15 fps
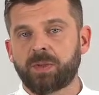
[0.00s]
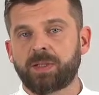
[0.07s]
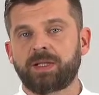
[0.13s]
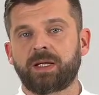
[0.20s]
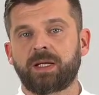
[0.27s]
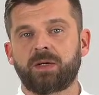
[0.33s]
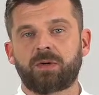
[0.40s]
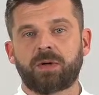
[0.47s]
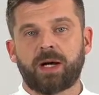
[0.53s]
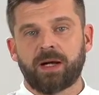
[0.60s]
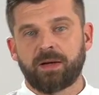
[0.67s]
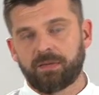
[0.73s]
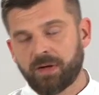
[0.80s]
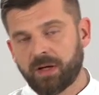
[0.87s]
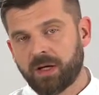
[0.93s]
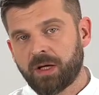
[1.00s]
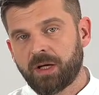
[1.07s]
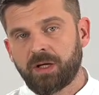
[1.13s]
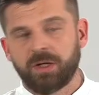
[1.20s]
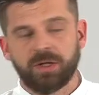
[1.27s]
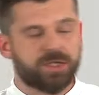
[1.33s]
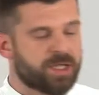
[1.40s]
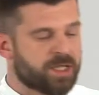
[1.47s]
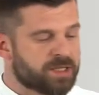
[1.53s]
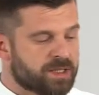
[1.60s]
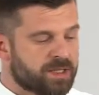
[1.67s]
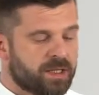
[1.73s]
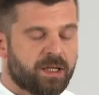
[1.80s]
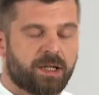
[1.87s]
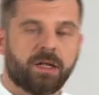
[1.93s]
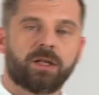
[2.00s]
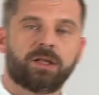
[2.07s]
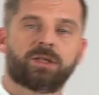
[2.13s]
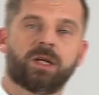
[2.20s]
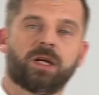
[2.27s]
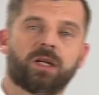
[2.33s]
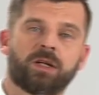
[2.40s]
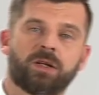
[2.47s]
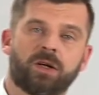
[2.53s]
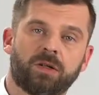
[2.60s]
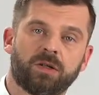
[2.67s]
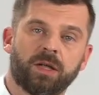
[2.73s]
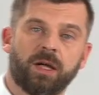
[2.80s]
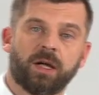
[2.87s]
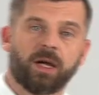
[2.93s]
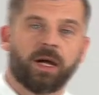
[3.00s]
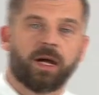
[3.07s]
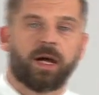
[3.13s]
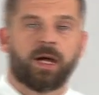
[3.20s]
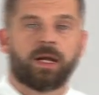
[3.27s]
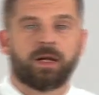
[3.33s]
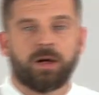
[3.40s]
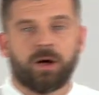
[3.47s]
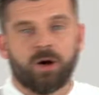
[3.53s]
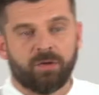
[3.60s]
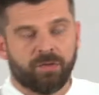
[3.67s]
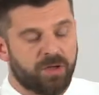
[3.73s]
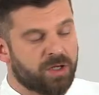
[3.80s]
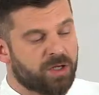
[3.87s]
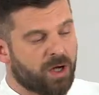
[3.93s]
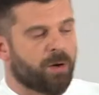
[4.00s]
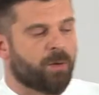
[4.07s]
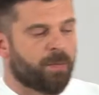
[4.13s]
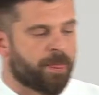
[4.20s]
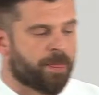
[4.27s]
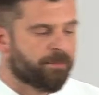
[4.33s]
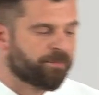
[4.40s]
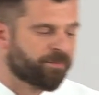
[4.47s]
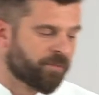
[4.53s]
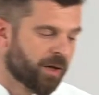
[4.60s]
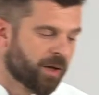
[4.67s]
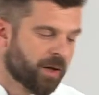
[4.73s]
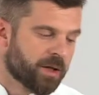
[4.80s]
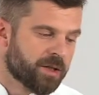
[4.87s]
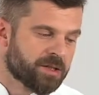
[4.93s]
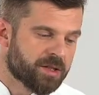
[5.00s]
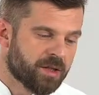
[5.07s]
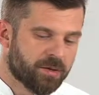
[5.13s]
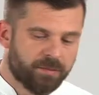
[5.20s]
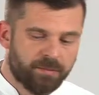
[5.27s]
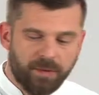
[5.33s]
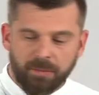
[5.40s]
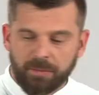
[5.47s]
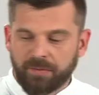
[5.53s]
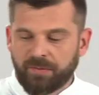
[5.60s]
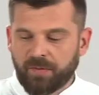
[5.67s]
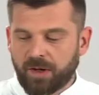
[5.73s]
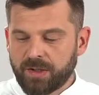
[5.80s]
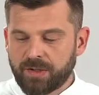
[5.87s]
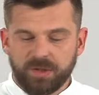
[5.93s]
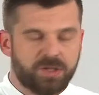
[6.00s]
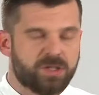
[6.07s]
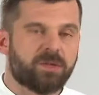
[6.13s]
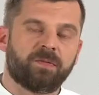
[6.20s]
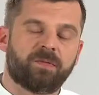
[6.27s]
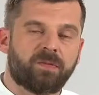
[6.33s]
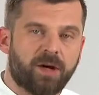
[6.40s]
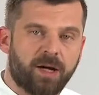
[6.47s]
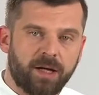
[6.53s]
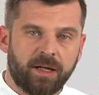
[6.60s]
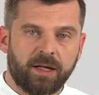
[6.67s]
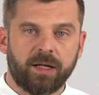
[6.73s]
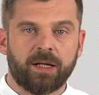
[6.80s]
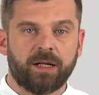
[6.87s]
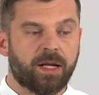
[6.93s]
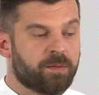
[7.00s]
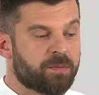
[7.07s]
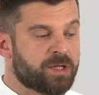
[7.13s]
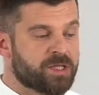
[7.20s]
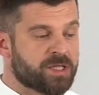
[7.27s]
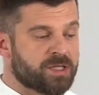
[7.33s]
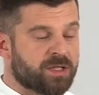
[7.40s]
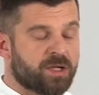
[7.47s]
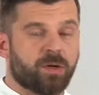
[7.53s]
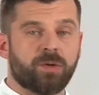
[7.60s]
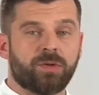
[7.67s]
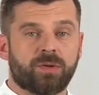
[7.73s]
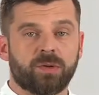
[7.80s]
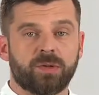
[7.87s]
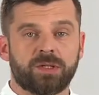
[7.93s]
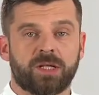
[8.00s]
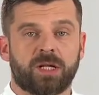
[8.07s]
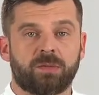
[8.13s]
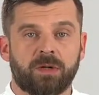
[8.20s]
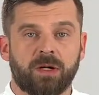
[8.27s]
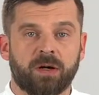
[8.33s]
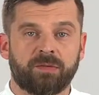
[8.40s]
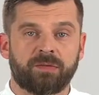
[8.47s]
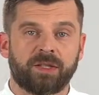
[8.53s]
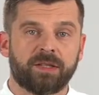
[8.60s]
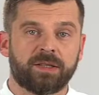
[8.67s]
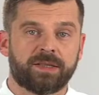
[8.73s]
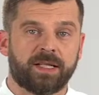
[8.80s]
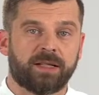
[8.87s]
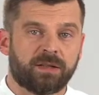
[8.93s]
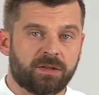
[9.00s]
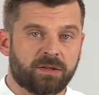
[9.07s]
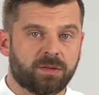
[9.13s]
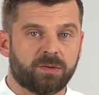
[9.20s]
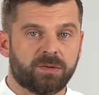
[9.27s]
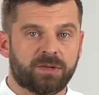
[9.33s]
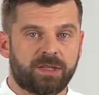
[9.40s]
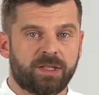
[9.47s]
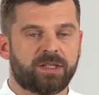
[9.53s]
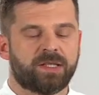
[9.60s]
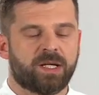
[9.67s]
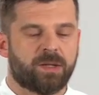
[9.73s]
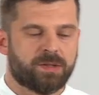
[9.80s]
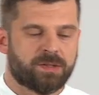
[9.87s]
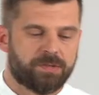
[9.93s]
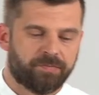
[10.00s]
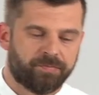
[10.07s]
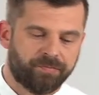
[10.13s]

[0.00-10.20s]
When they arrive, you just turn it on and off you go. So before I do some frying, let me just go through some of the technical details.